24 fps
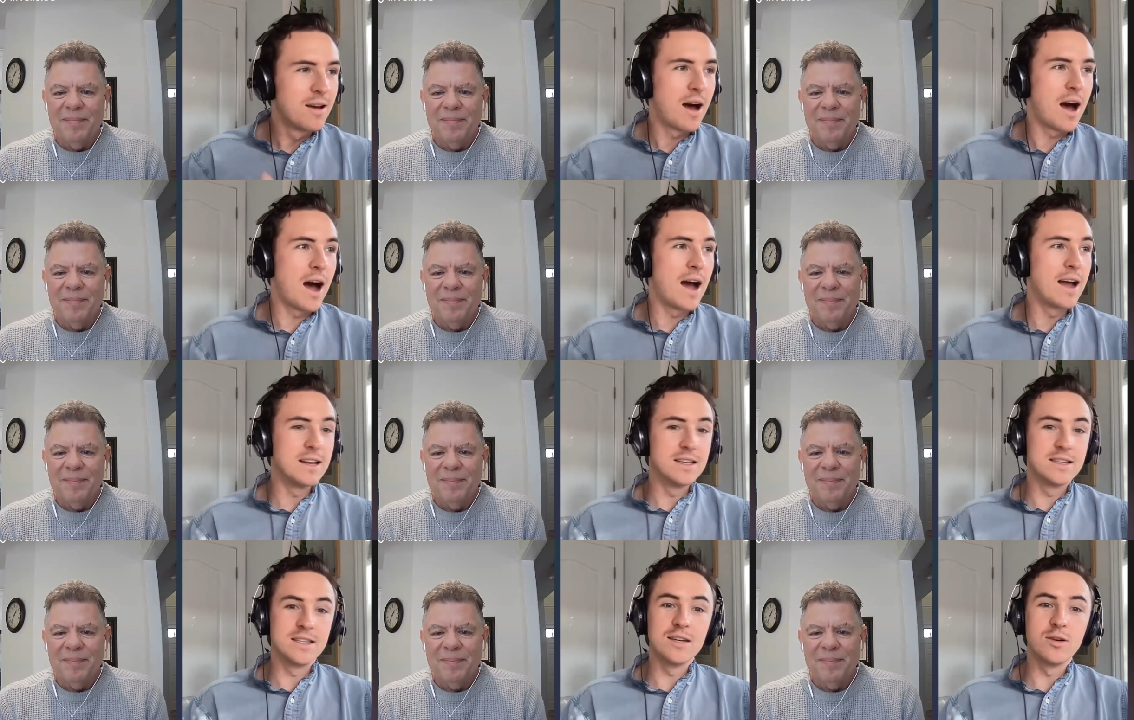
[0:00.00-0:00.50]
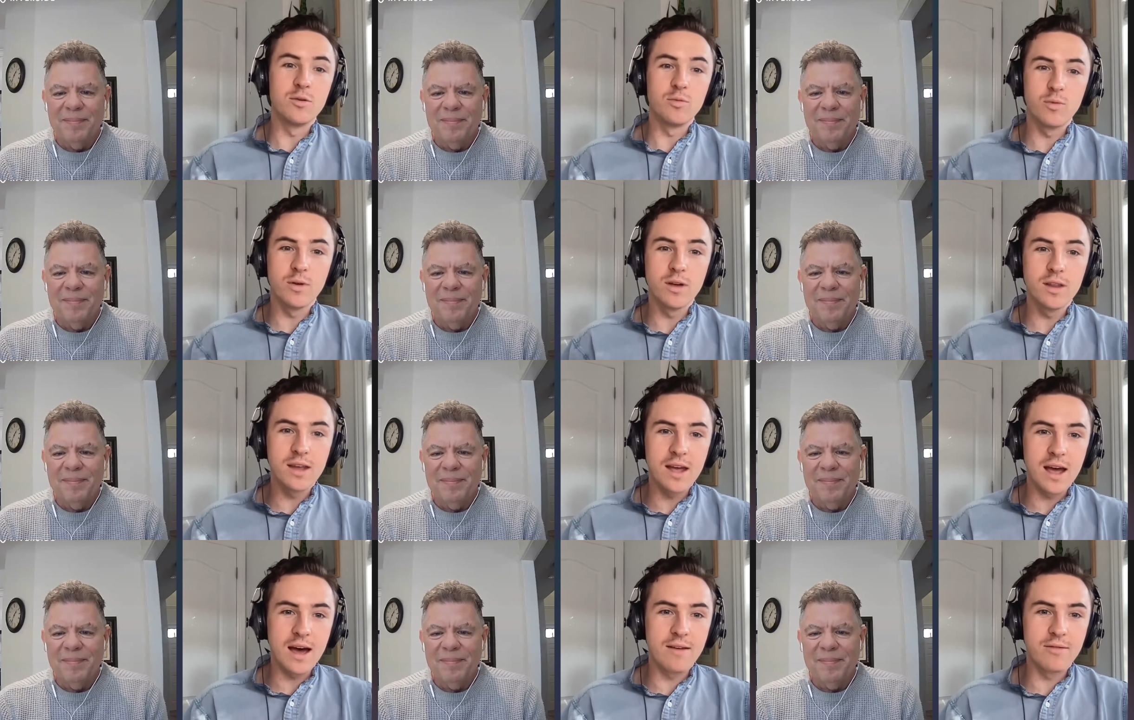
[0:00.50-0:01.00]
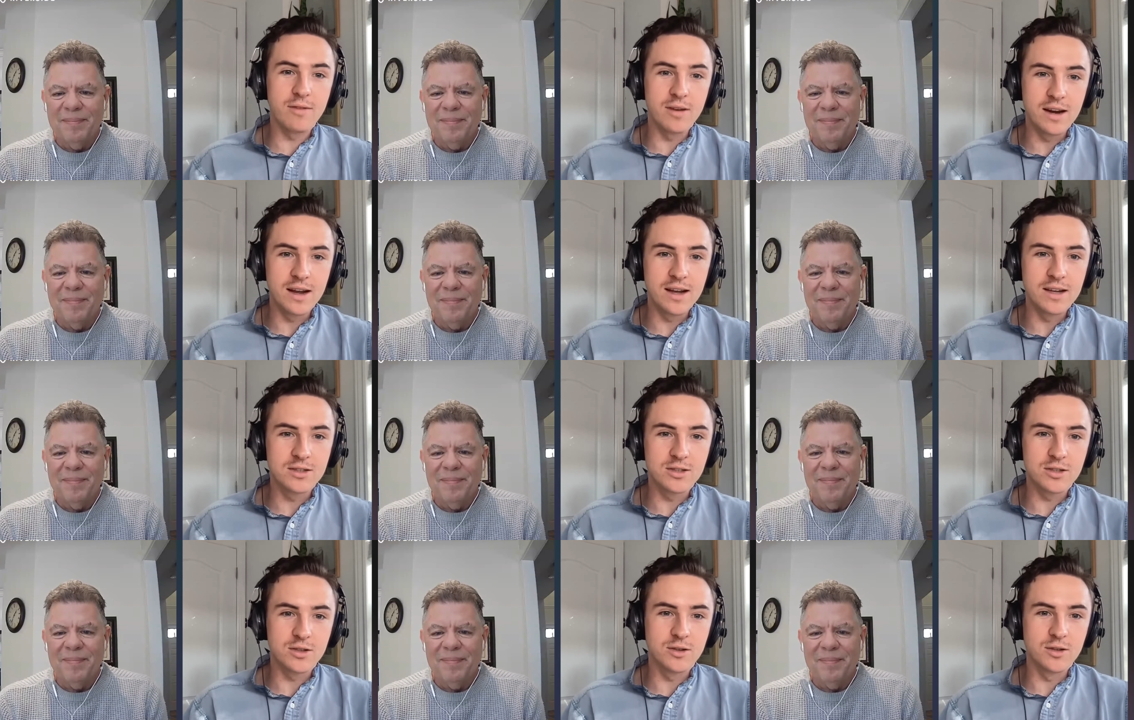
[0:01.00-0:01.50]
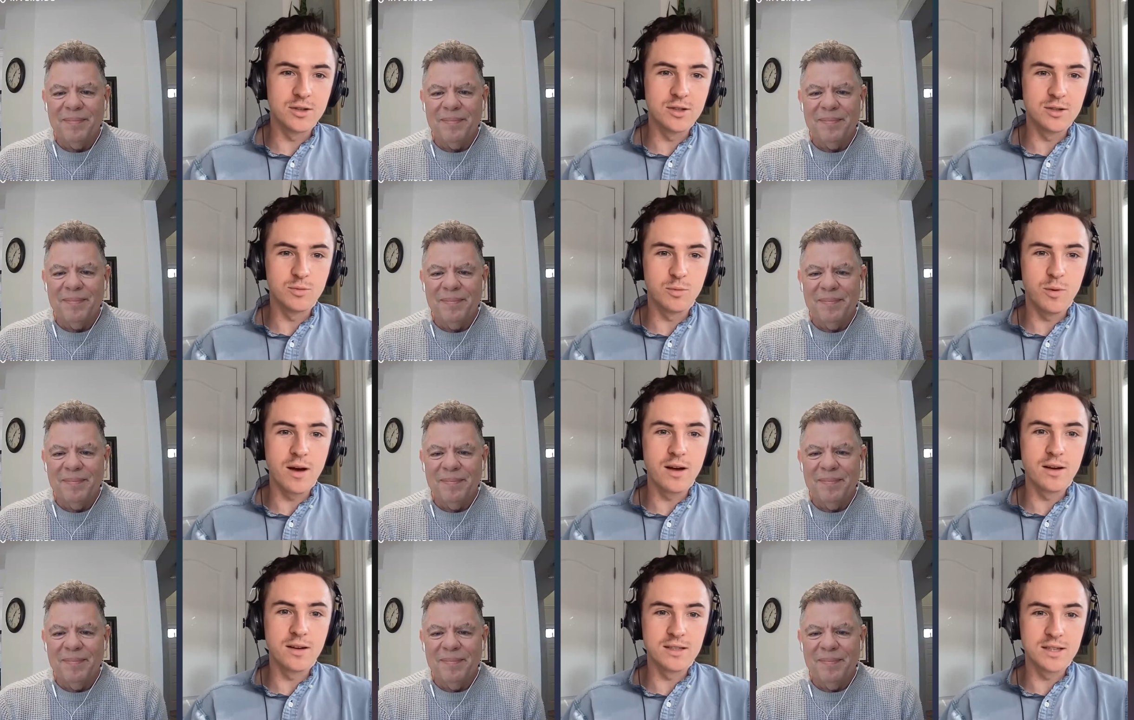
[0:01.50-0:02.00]
Speaker 1: I didn't really have an answer as
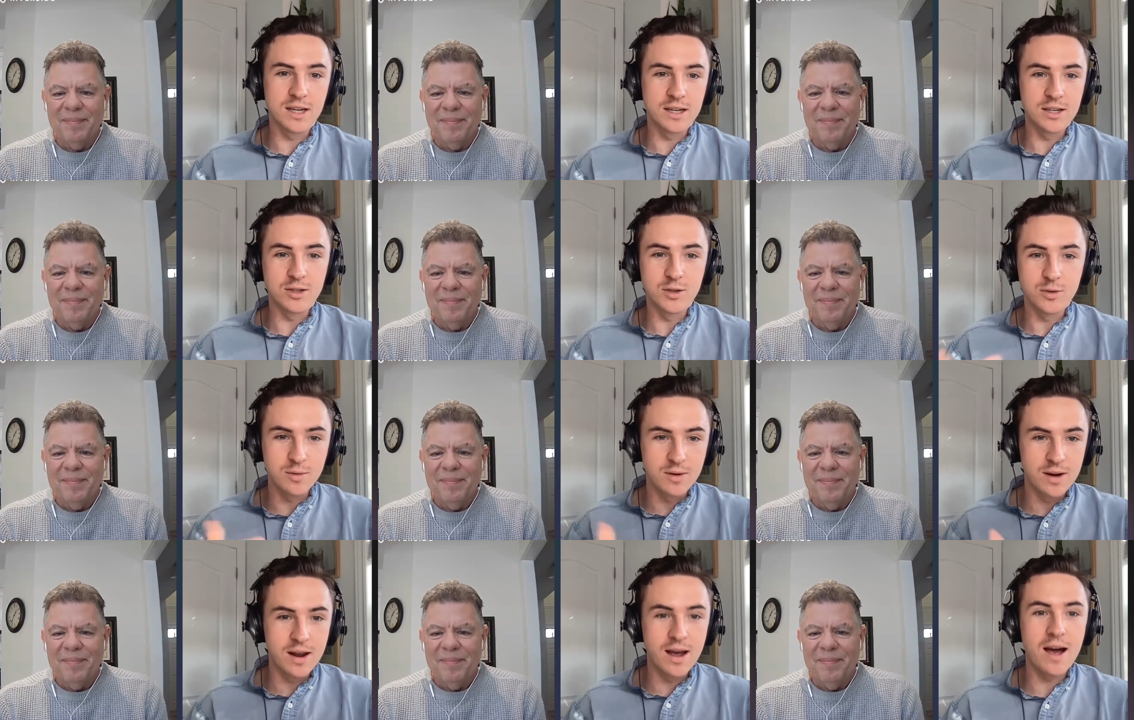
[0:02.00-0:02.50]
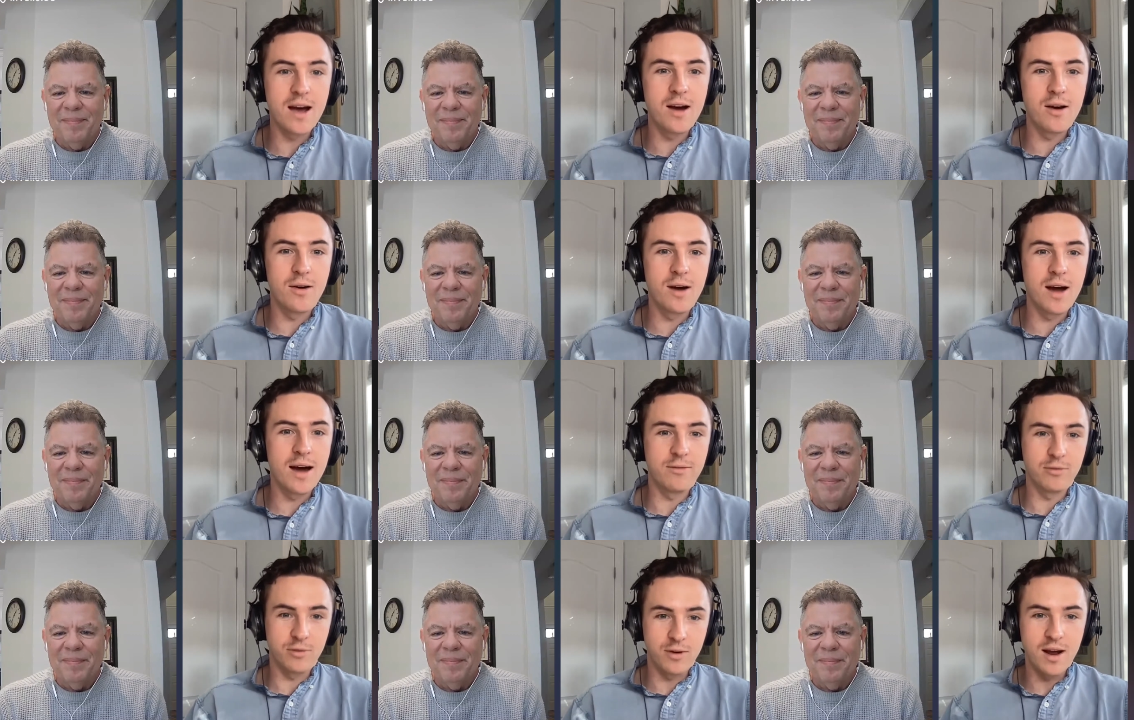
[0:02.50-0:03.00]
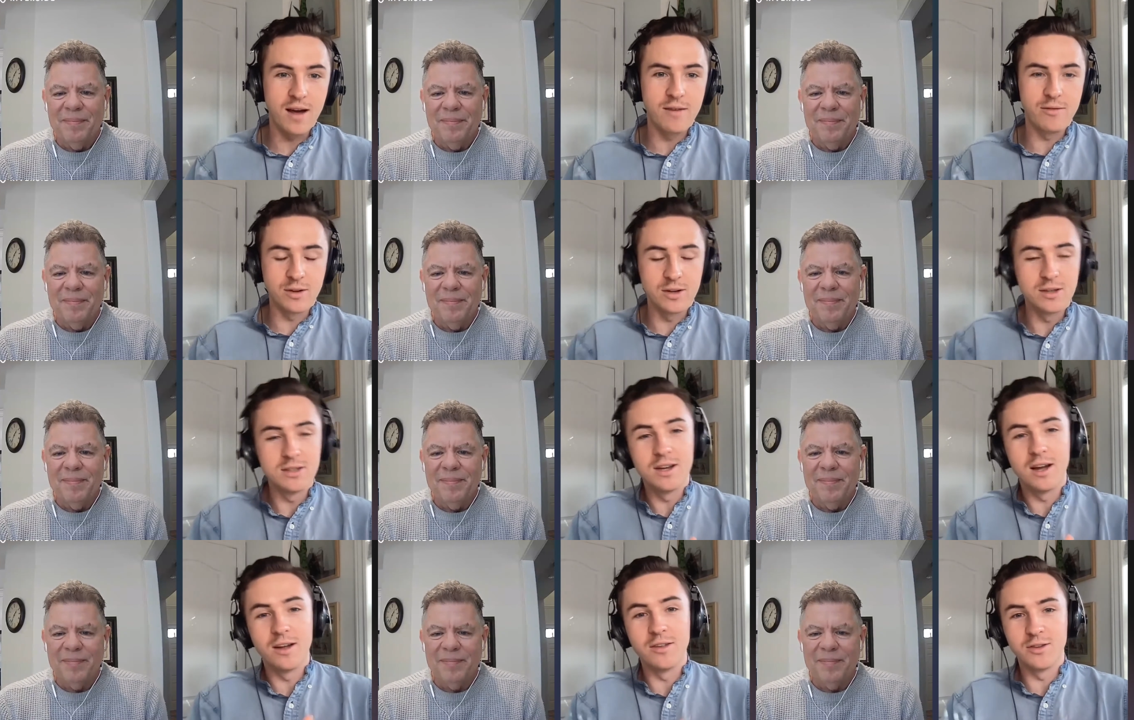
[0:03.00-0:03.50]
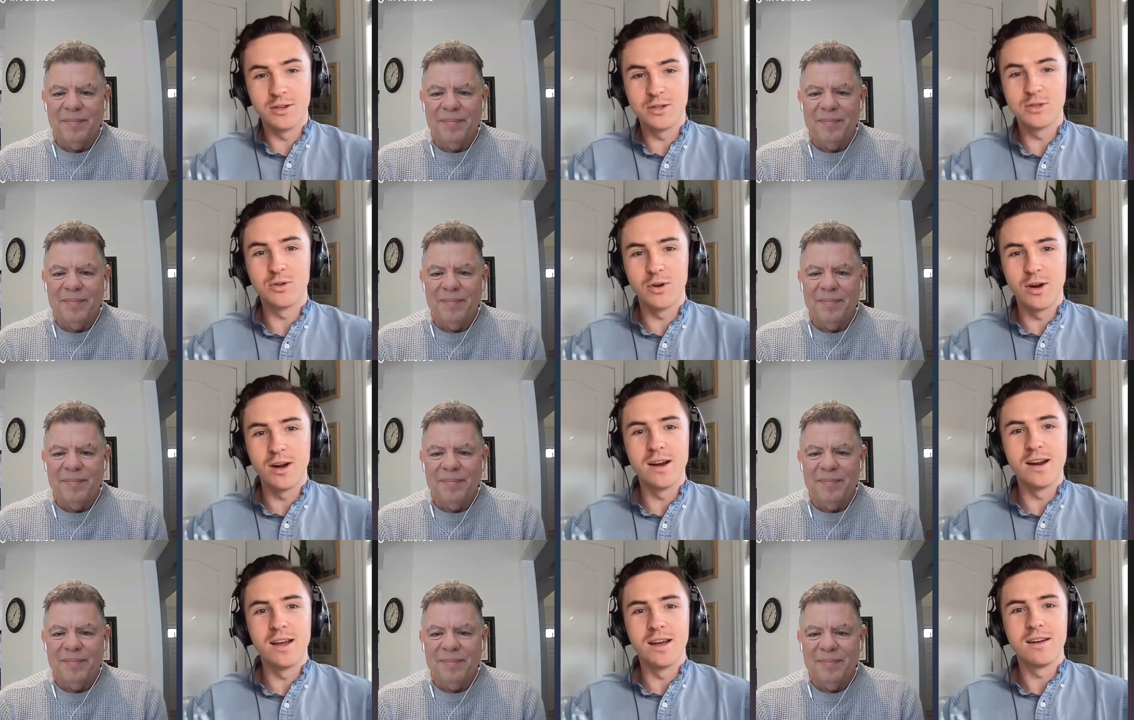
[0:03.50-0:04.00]
well as I do now after having done the
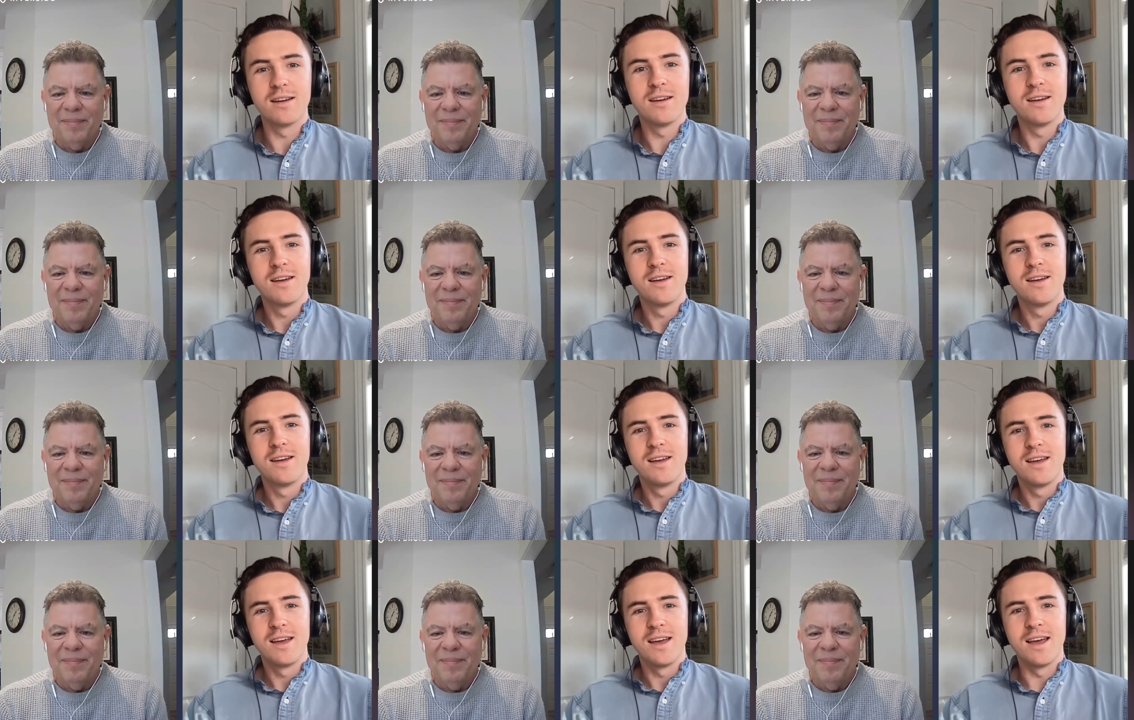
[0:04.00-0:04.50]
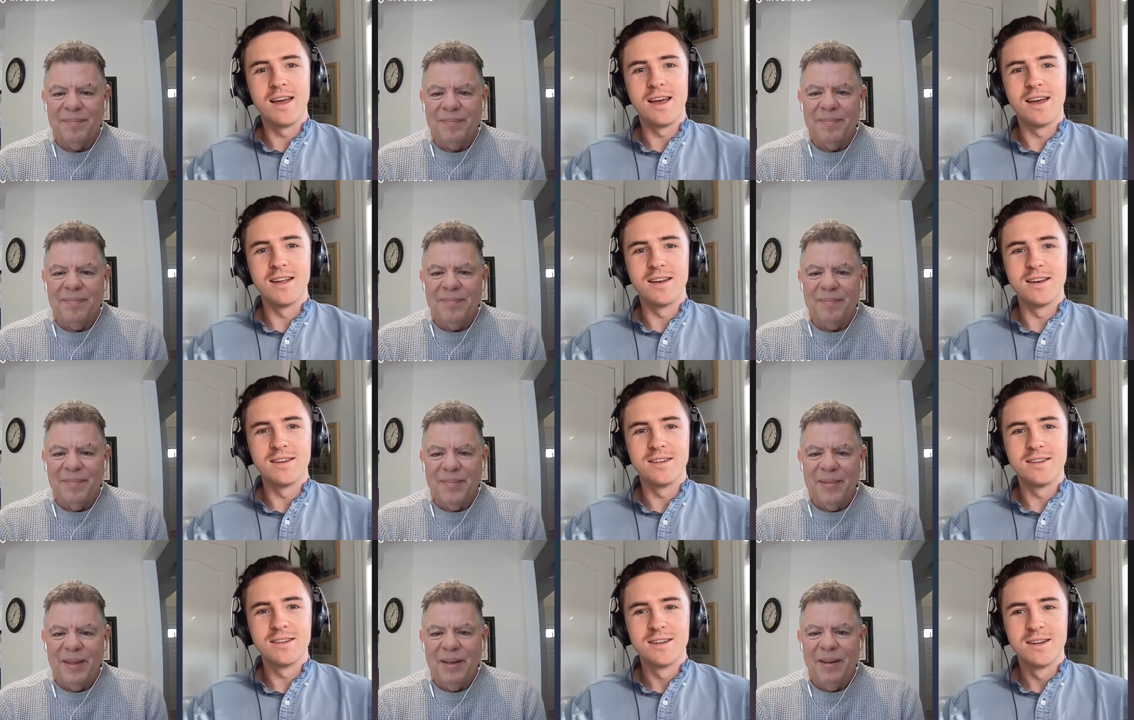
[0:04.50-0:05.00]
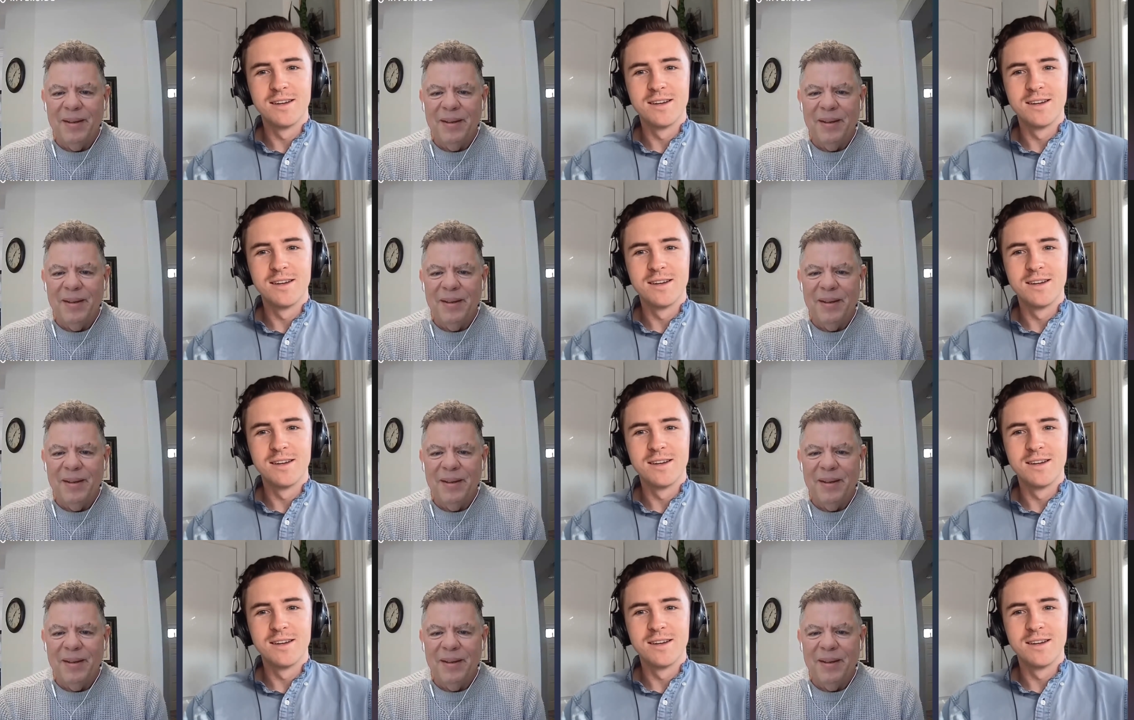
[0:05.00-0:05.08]
training, and